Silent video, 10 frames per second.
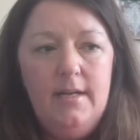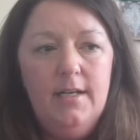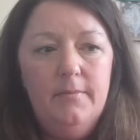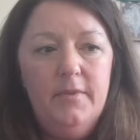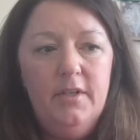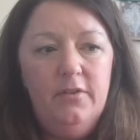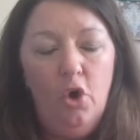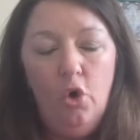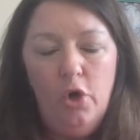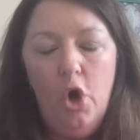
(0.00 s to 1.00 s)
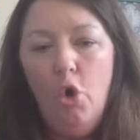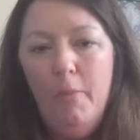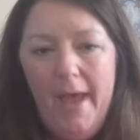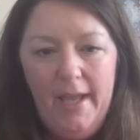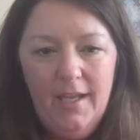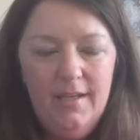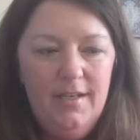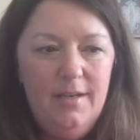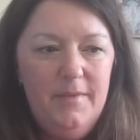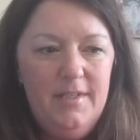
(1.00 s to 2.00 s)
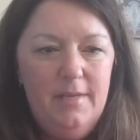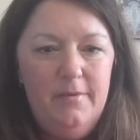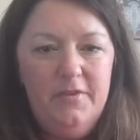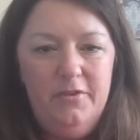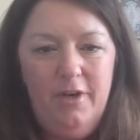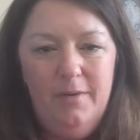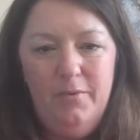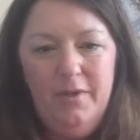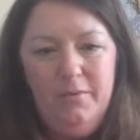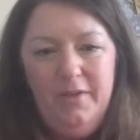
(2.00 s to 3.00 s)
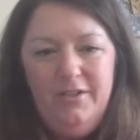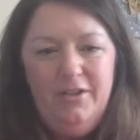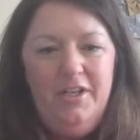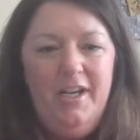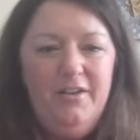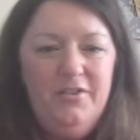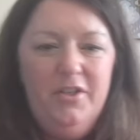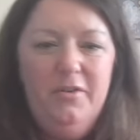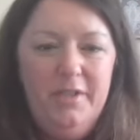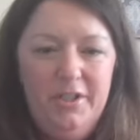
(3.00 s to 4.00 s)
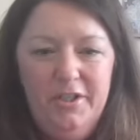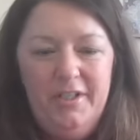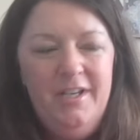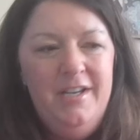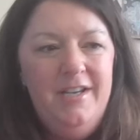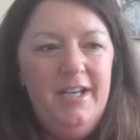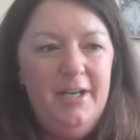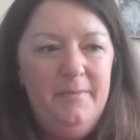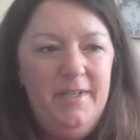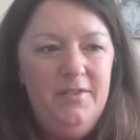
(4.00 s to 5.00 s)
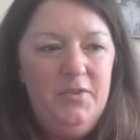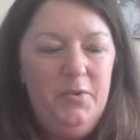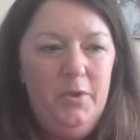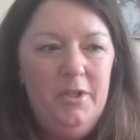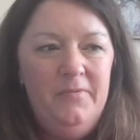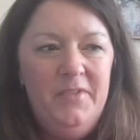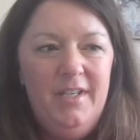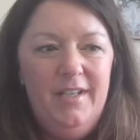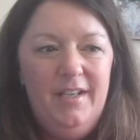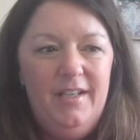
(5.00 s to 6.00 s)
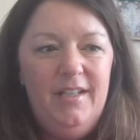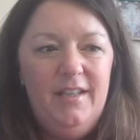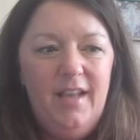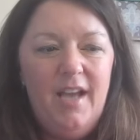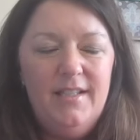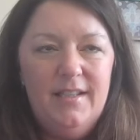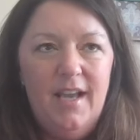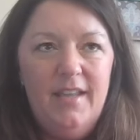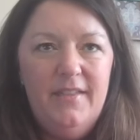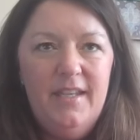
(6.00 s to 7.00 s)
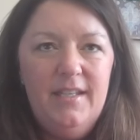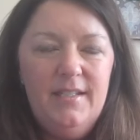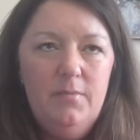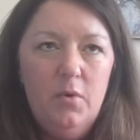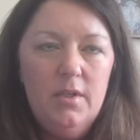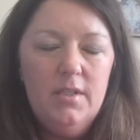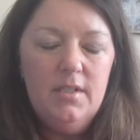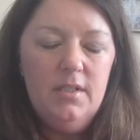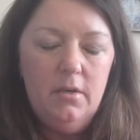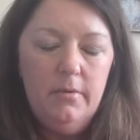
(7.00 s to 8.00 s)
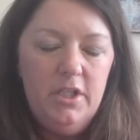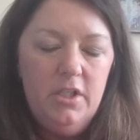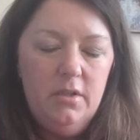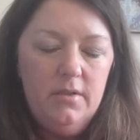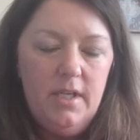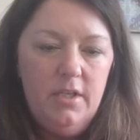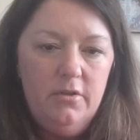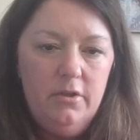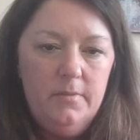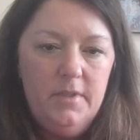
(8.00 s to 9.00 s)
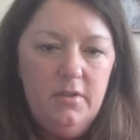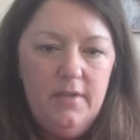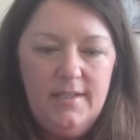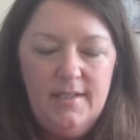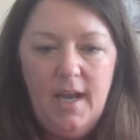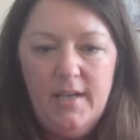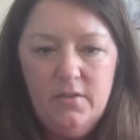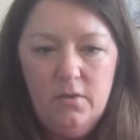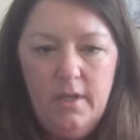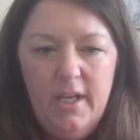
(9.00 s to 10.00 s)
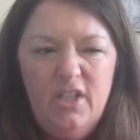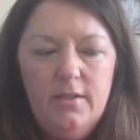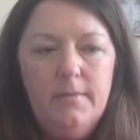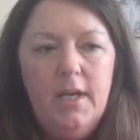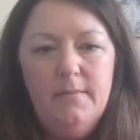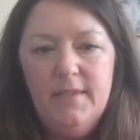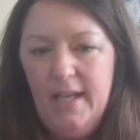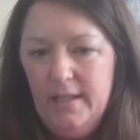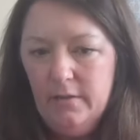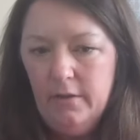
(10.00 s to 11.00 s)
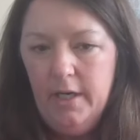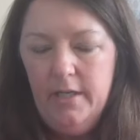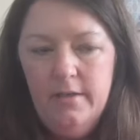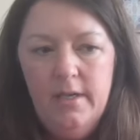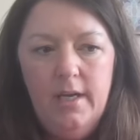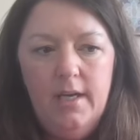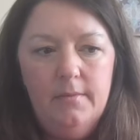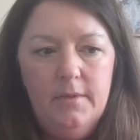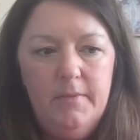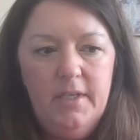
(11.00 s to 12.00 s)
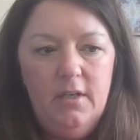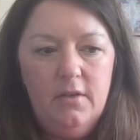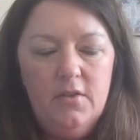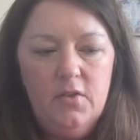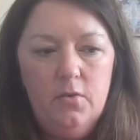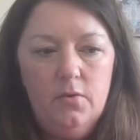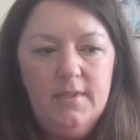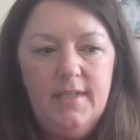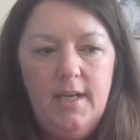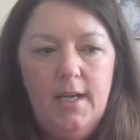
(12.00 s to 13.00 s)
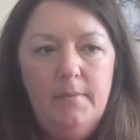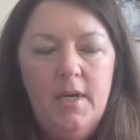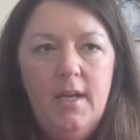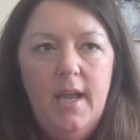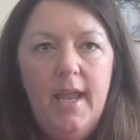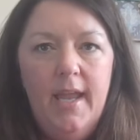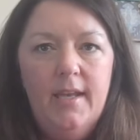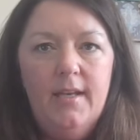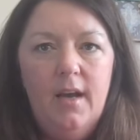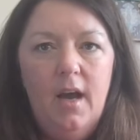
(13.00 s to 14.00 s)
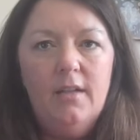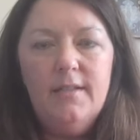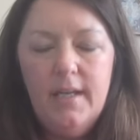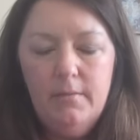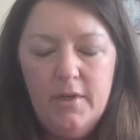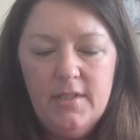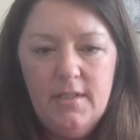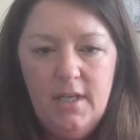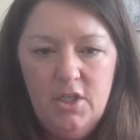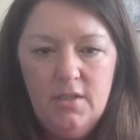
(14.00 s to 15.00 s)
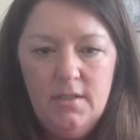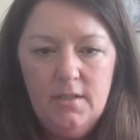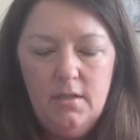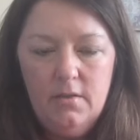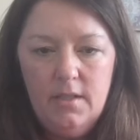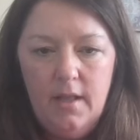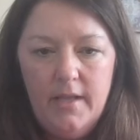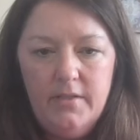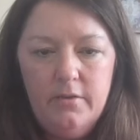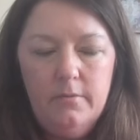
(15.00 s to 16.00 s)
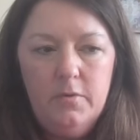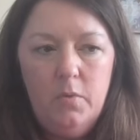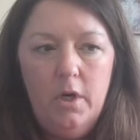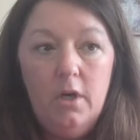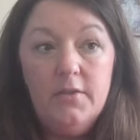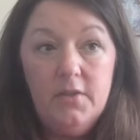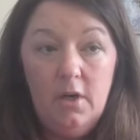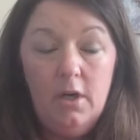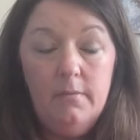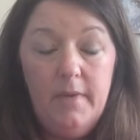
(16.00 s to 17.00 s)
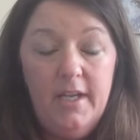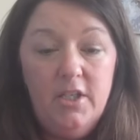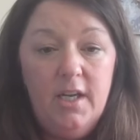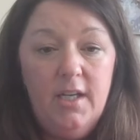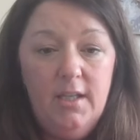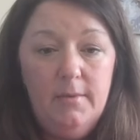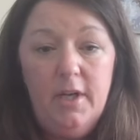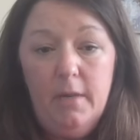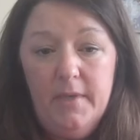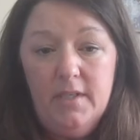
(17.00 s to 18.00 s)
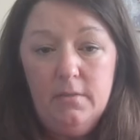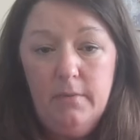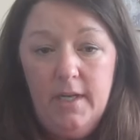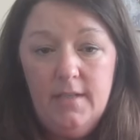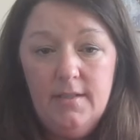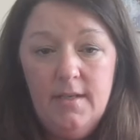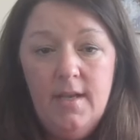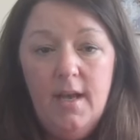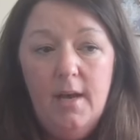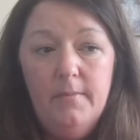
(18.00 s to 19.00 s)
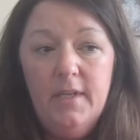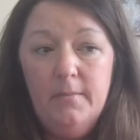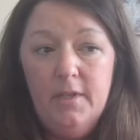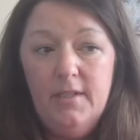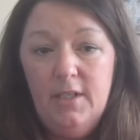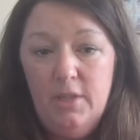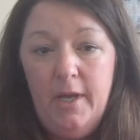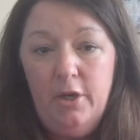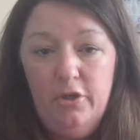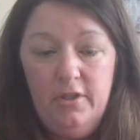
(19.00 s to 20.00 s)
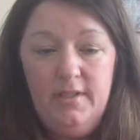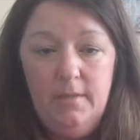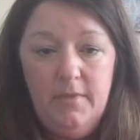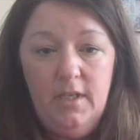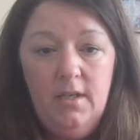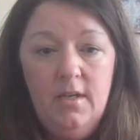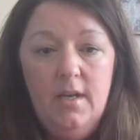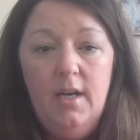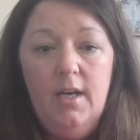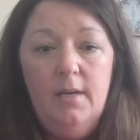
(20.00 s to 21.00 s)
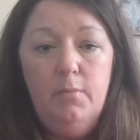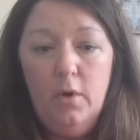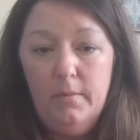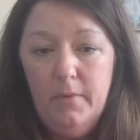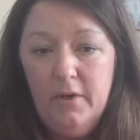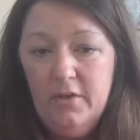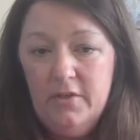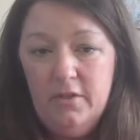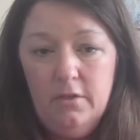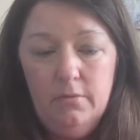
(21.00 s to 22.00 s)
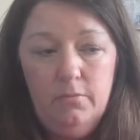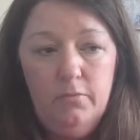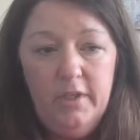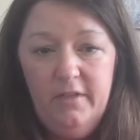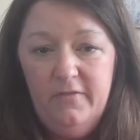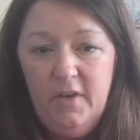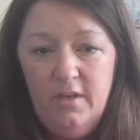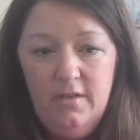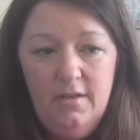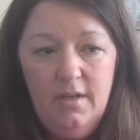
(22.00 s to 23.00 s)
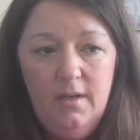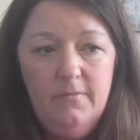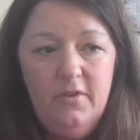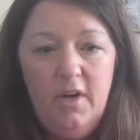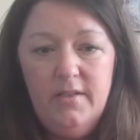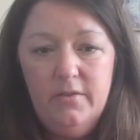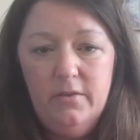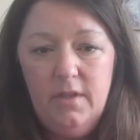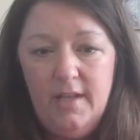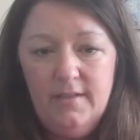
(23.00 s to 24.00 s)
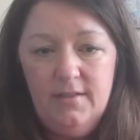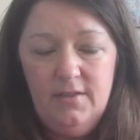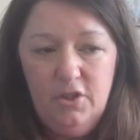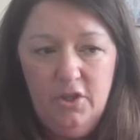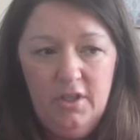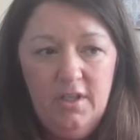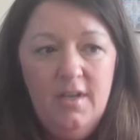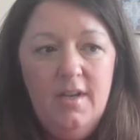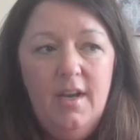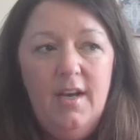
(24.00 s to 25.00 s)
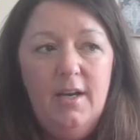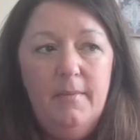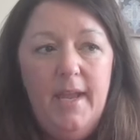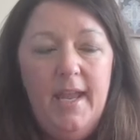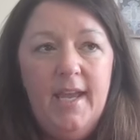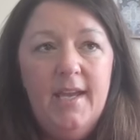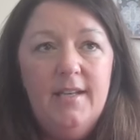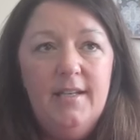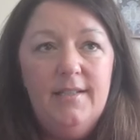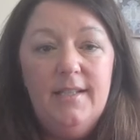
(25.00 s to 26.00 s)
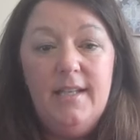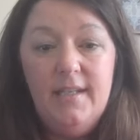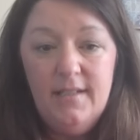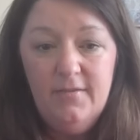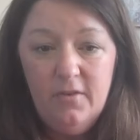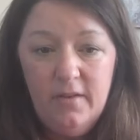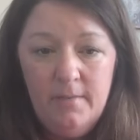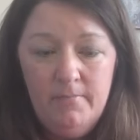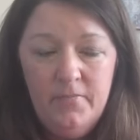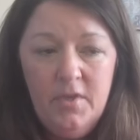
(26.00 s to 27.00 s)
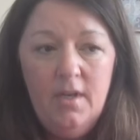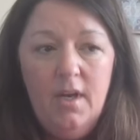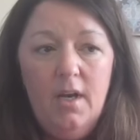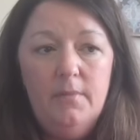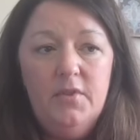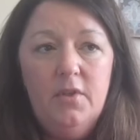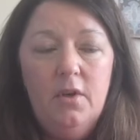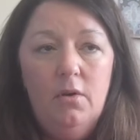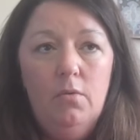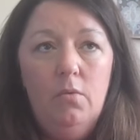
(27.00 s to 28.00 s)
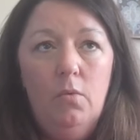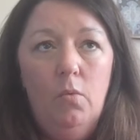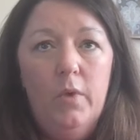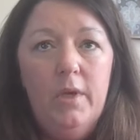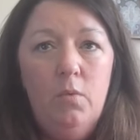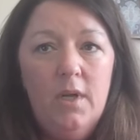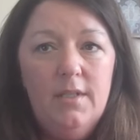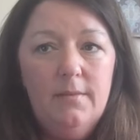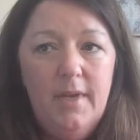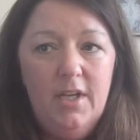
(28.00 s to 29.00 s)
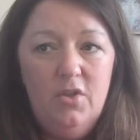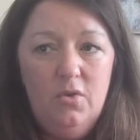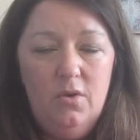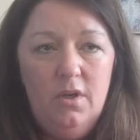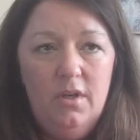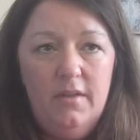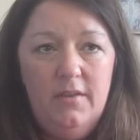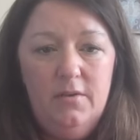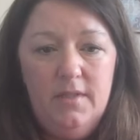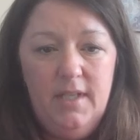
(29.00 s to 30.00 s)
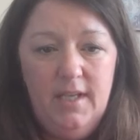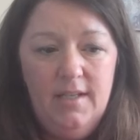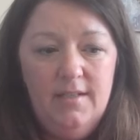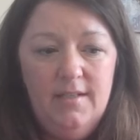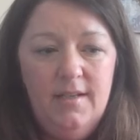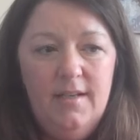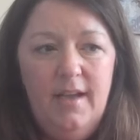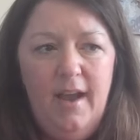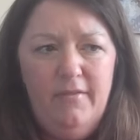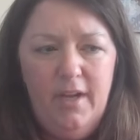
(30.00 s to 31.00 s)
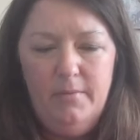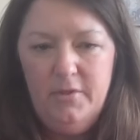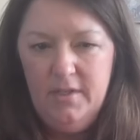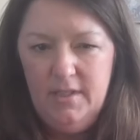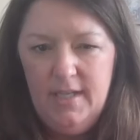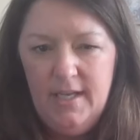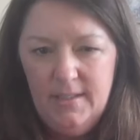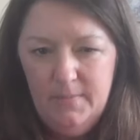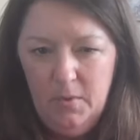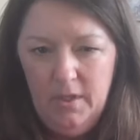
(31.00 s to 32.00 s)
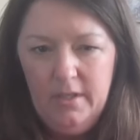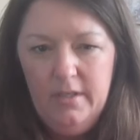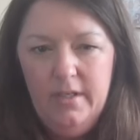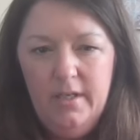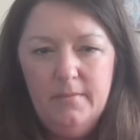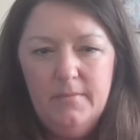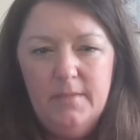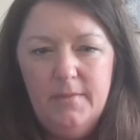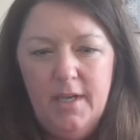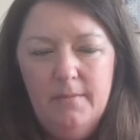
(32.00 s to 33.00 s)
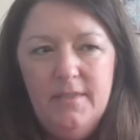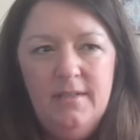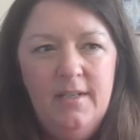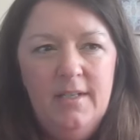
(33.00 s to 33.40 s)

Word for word: Um, the the old home ec um, that some of us grew up with, where they taught you how to sew and cook um, in school. Uh, I I think it's important to start reaching those age groups. You know, that's the high school age, sometimes eighth grade, um, depending on the school setup. And I'll take presentations into those classrooms where I'll start by educating them on how pigs are raised, and then I'm going to teach them how to cook something. Um, pork burgers are really fun for high school classes to cook um, and it's easy for them. Um, so we want to make sure that those kids have the opportunity to taste pork. Um, sometimes,